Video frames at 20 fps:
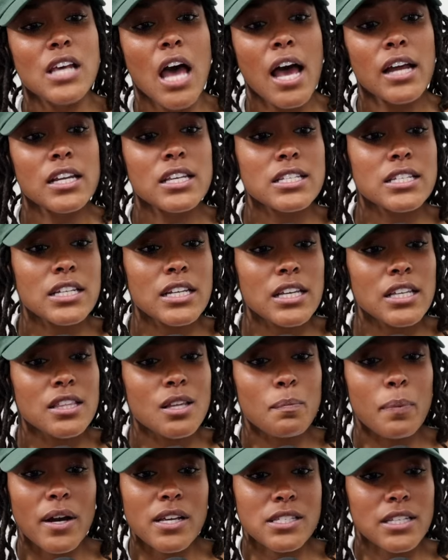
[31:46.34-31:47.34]
honestly, the
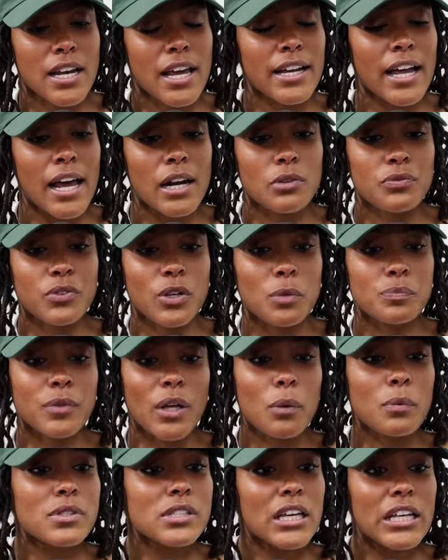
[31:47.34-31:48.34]
person I got them from,
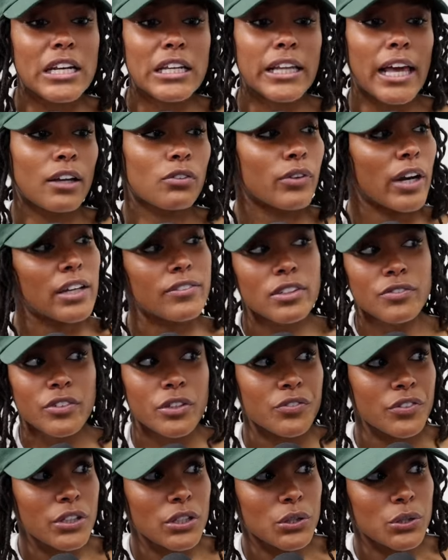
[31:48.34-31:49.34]
they was getting like raving
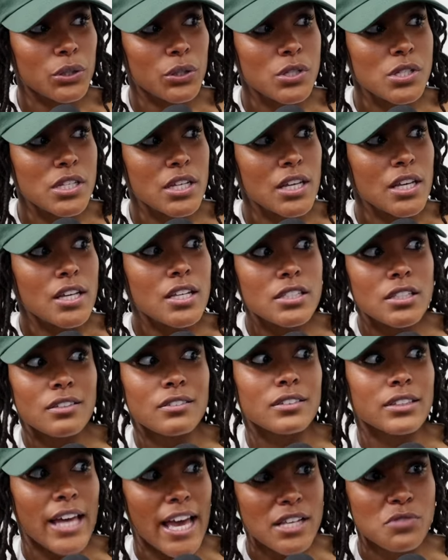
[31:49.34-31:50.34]
reviews. So
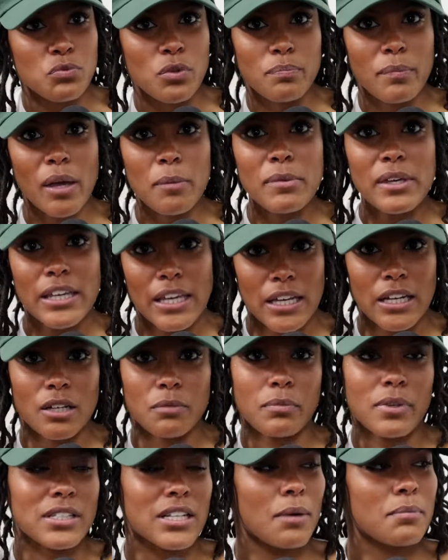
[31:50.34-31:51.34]
that's what made me get them
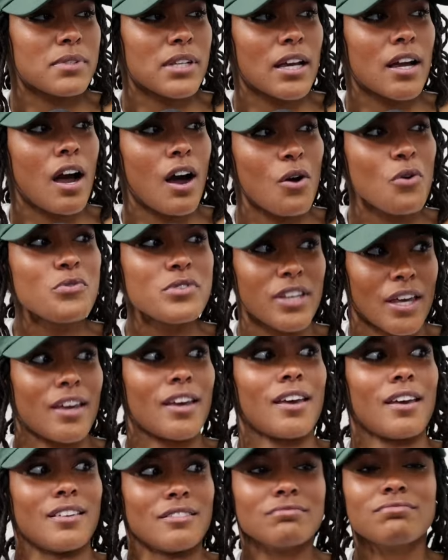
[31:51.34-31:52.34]
because I was like, oh,
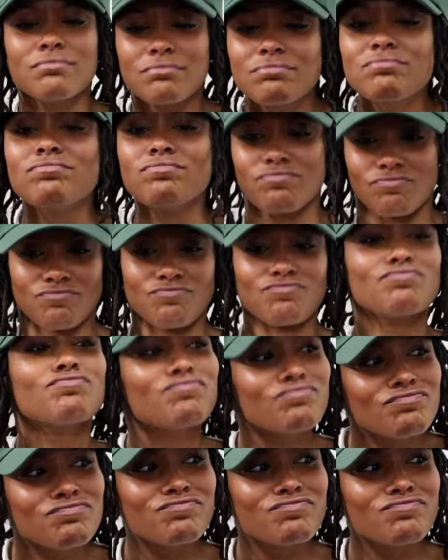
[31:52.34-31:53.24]
yeah. I